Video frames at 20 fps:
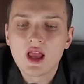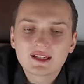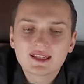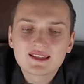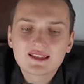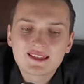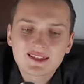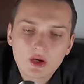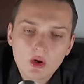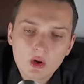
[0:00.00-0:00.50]

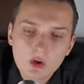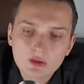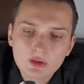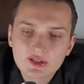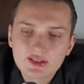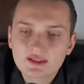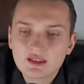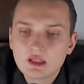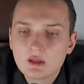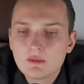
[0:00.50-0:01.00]
It's
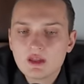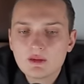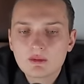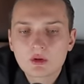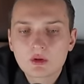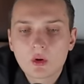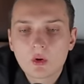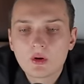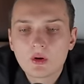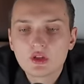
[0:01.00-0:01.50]
also the meme
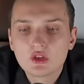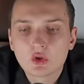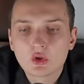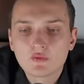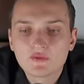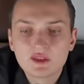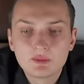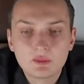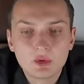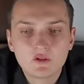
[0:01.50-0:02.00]
coin of
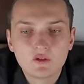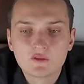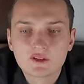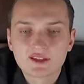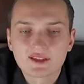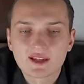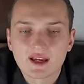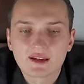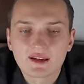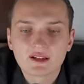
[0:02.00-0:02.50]
the previous
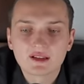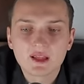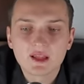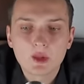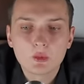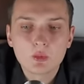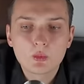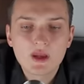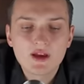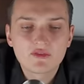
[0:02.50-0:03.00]
cycle,
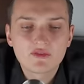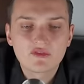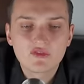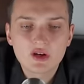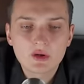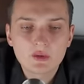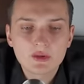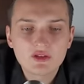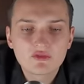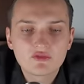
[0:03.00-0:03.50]
and we are
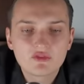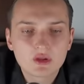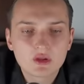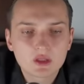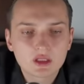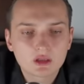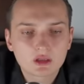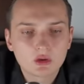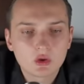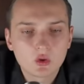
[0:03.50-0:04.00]
very, very
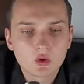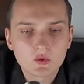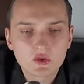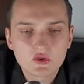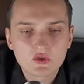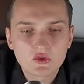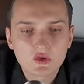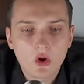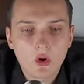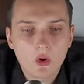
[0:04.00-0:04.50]
close
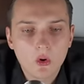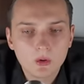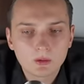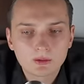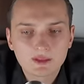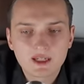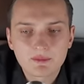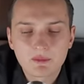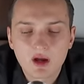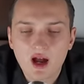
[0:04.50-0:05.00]
to the
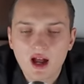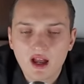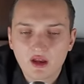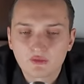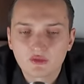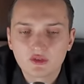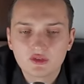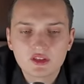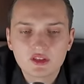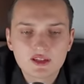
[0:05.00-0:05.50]
all-time high
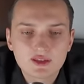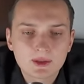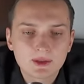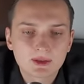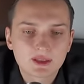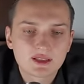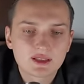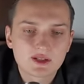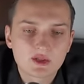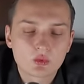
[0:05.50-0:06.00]
for this
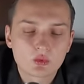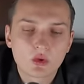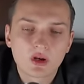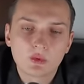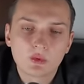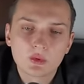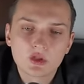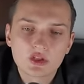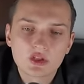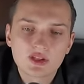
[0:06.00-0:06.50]
token as well,
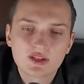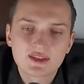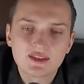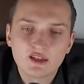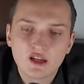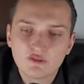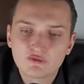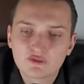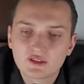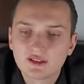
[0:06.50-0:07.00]
which is
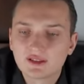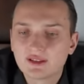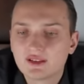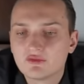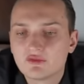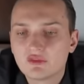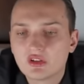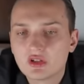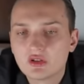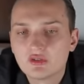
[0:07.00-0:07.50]
definitely
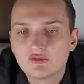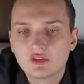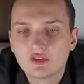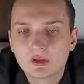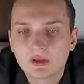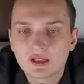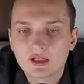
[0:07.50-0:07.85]
very, very